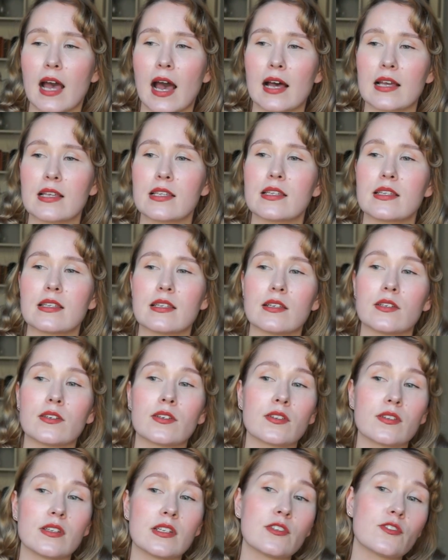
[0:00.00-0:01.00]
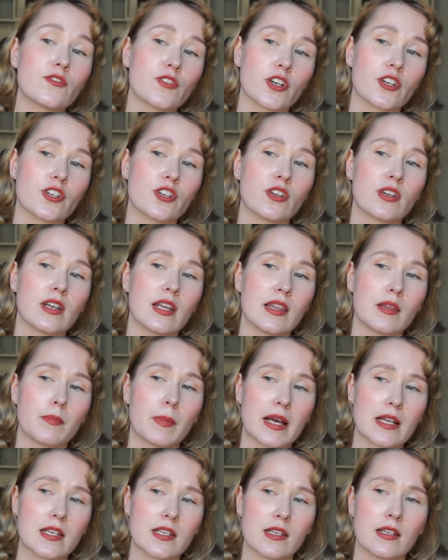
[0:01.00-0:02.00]
as an instruction in the
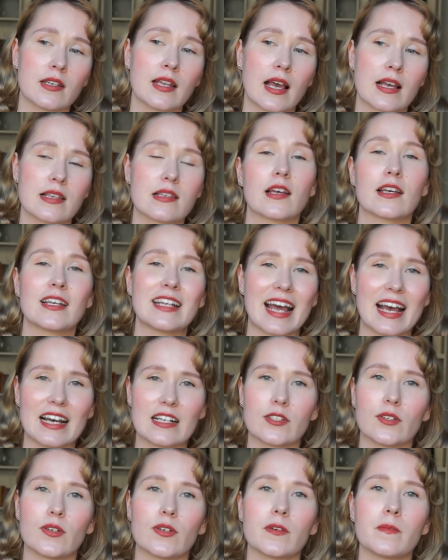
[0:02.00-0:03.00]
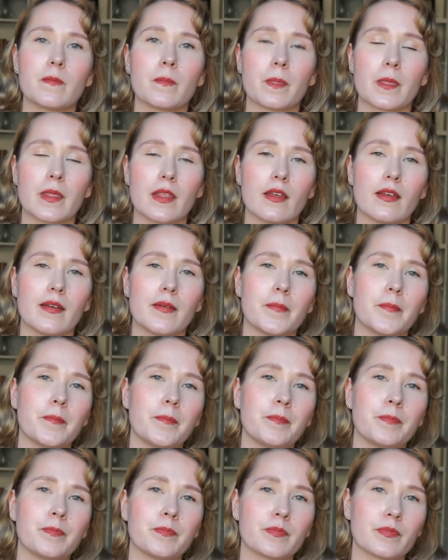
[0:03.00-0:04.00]
pattern, as like an add-on.
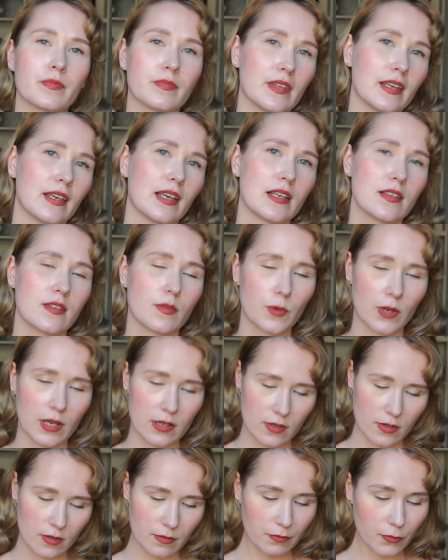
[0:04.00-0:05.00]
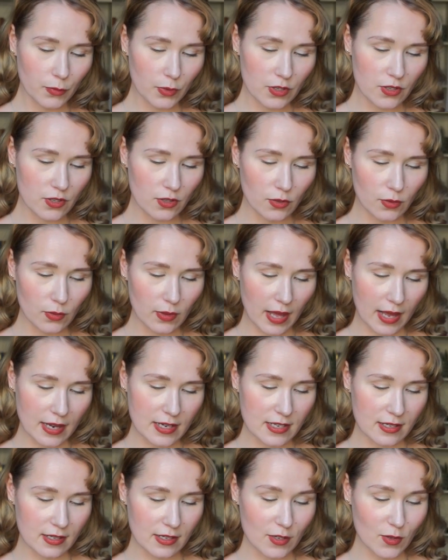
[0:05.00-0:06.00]
In case someone else wants to do
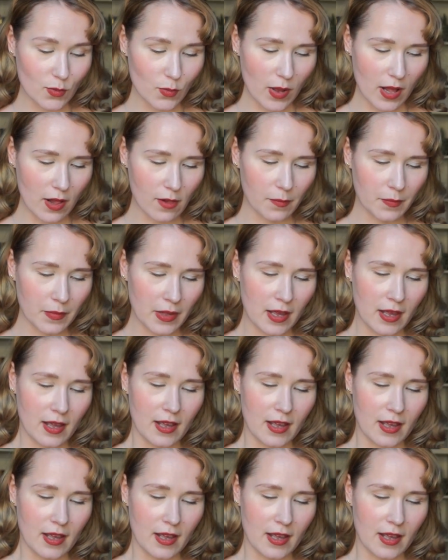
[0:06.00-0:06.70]
that as well.